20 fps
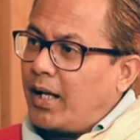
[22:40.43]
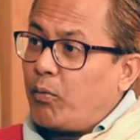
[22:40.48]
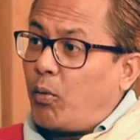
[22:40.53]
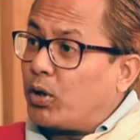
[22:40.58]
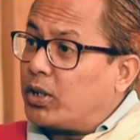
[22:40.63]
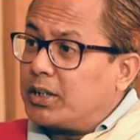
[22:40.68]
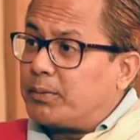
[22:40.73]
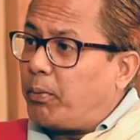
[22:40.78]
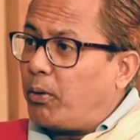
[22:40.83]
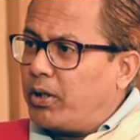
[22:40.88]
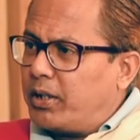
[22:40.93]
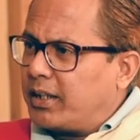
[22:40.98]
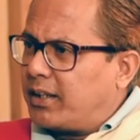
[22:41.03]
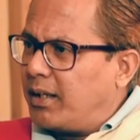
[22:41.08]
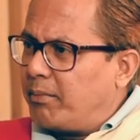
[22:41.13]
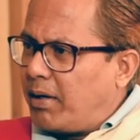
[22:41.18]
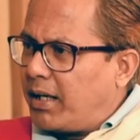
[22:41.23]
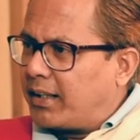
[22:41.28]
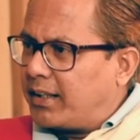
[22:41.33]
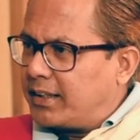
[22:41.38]
And what is
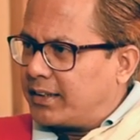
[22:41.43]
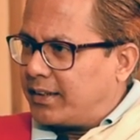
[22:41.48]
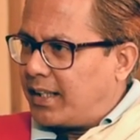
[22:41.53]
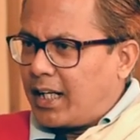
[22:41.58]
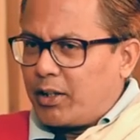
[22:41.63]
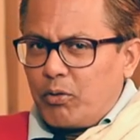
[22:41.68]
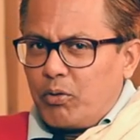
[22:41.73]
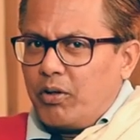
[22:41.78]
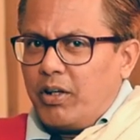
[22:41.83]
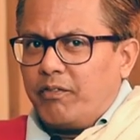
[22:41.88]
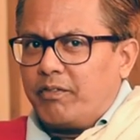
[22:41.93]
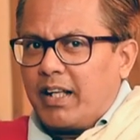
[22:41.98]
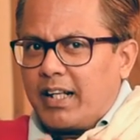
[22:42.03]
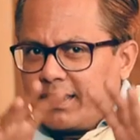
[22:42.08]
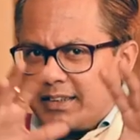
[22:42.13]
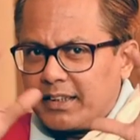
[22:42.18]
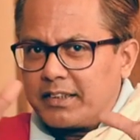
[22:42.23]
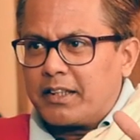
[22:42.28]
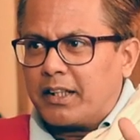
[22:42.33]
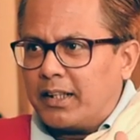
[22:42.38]
political migration? I don't know if there
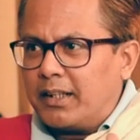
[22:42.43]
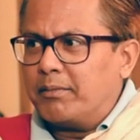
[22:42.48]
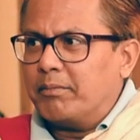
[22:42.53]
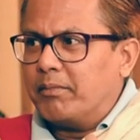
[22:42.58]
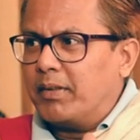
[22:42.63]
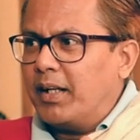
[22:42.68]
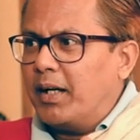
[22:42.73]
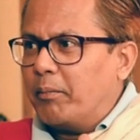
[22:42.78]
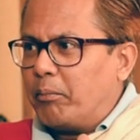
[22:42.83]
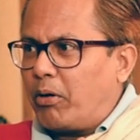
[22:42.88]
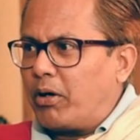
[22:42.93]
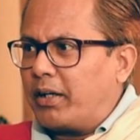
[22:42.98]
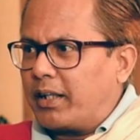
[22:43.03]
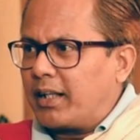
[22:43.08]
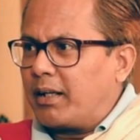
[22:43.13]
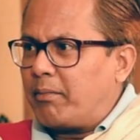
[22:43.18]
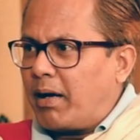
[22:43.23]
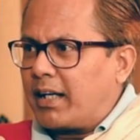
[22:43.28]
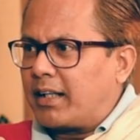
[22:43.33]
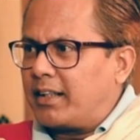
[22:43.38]
is a term
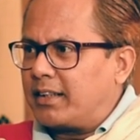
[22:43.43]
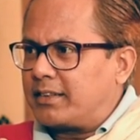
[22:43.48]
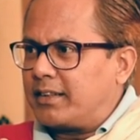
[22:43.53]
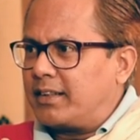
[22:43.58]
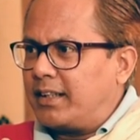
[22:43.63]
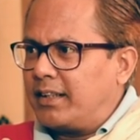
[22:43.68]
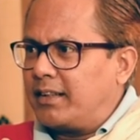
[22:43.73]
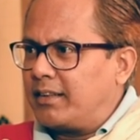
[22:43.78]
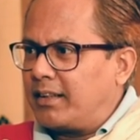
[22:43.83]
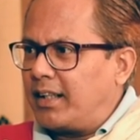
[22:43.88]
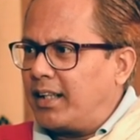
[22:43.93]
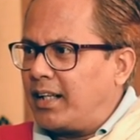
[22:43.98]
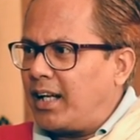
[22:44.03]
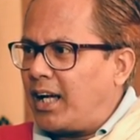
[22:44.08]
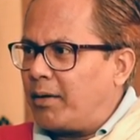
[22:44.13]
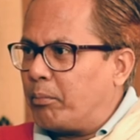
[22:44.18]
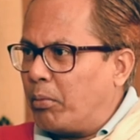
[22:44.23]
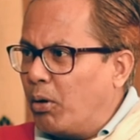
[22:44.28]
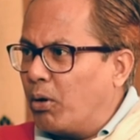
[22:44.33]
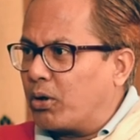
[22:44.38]
political migration in
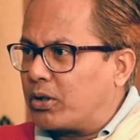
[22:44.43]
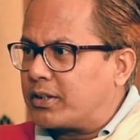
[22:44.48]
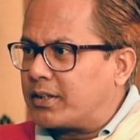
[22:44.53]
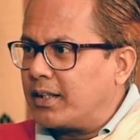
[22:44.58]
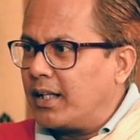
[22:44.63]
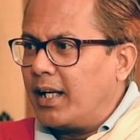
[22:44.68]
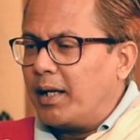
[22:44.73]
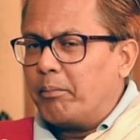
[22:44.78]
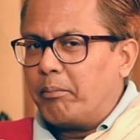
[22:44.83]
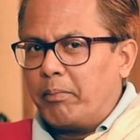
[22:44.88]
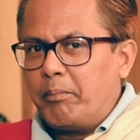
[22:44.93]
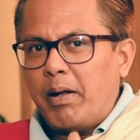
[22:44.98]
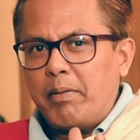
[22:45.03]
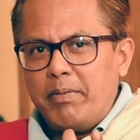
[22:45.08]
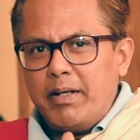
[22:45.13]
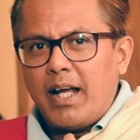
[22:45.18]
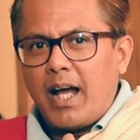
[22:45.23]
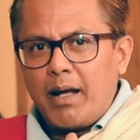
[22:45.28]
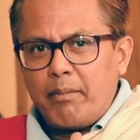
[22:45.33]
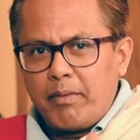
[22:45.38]
our books.
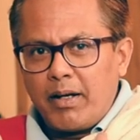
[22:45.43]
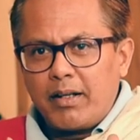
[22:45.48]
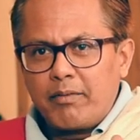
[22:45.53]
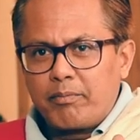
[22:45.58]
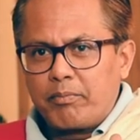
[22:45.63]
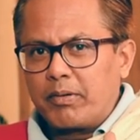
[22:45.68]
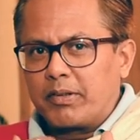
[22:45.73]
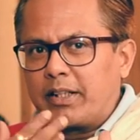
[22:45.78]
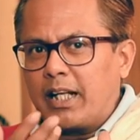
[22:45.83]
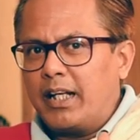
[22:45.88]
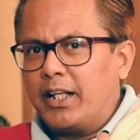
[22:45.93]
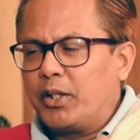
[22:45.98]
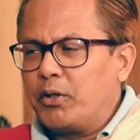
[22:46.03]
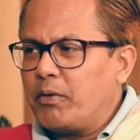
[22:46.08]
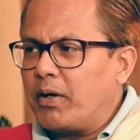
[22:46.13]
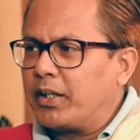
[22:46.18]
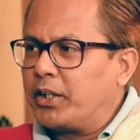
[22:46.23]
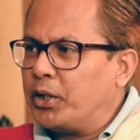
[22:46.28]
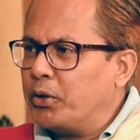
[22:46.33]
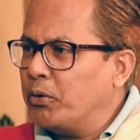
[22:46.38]
Maybe I am telling
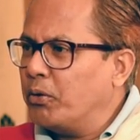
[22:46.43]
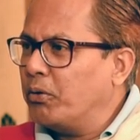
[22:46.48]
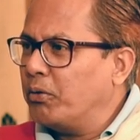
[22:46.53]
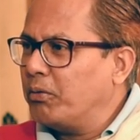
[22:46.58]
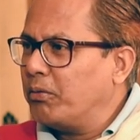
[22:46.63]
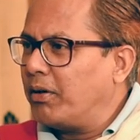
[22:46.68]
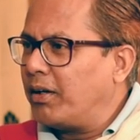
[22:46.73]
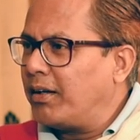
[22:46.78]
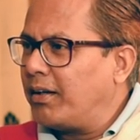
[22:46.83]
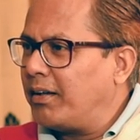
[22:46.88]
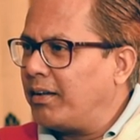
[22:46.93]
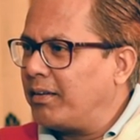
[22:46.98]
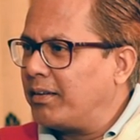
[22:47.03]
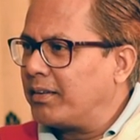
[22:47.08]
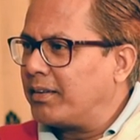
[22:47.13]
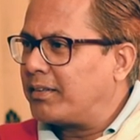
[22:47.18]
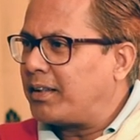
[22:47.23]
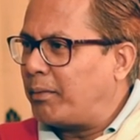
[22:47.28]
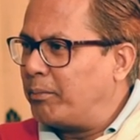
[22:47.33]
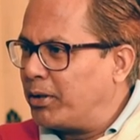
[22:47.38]
you a new
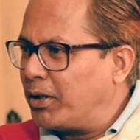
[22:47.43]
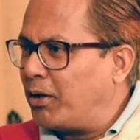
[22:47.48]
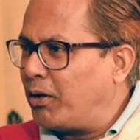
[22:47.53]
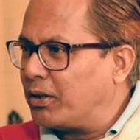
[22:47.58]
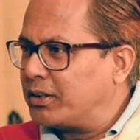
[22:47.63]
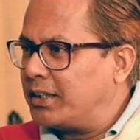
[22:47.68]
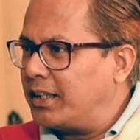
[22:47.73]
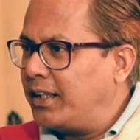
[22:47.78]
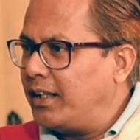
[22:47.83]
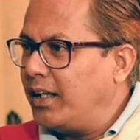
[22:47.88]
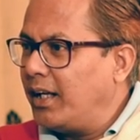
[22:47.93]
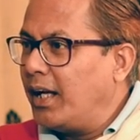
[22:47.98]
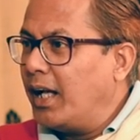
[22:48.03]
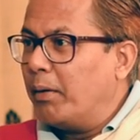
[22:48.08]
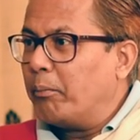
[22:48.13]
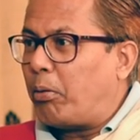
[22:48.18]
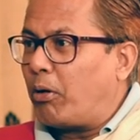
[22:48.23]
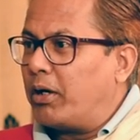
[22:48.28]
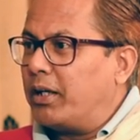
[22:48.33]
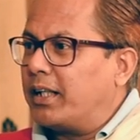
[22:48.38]
terminology.
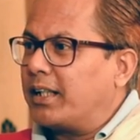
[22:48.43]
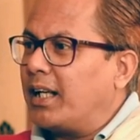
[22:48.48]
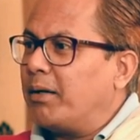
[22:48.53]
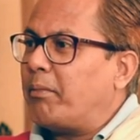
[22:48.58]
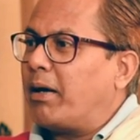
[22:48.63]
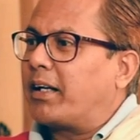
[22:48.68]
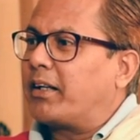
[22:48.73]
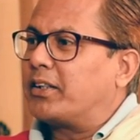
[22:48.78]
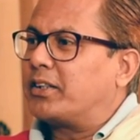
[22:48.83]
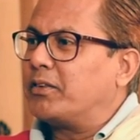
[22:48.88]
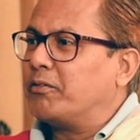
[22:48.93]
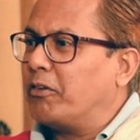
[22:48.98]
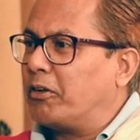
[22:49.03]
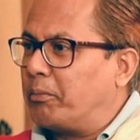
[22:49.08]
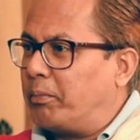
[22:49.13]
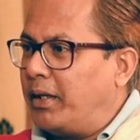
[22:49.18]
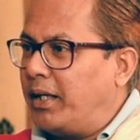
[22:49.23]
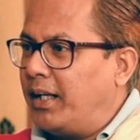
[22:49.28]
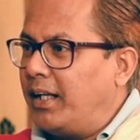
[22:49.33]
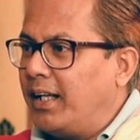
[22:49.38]
Political migration
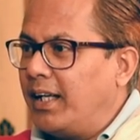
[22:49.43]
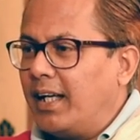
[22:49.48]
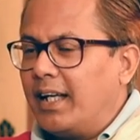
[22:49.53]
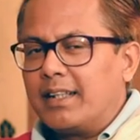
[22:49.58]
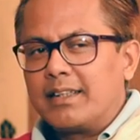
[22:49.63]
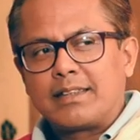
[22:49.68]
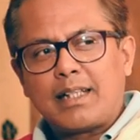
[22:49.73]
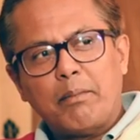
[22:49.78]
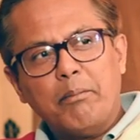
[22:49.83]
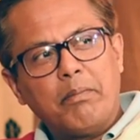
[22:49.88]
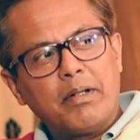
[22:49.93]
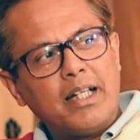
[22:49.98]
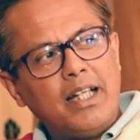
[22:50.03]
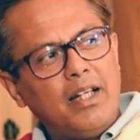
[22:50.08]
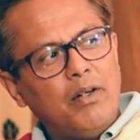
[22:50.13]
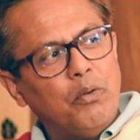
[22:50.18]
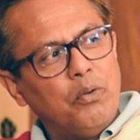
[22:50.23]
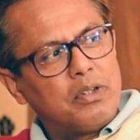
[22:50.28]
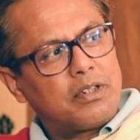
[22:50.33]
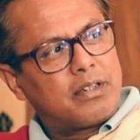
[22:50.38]
would be
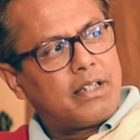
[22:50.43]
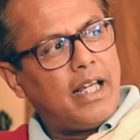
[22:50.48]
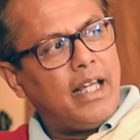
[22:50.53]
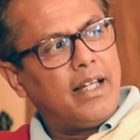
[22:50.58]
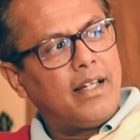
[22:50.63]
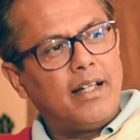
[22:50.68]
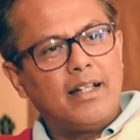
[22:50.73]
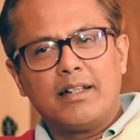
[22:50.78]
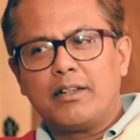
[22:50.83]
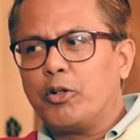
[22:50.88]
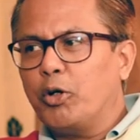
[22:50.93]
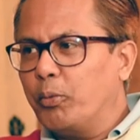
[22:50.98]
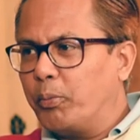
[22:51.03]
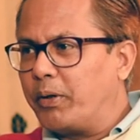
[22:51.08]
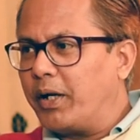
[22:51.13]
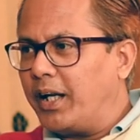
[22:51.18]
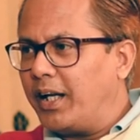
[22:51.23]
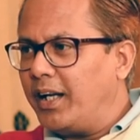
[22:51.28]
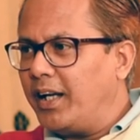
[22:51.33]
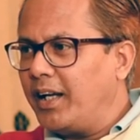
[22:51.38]
somebody who is staying in
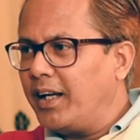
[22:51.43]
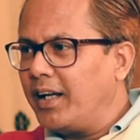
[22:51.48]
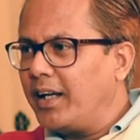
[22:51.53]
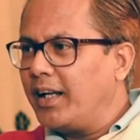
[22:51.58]
Dhubri,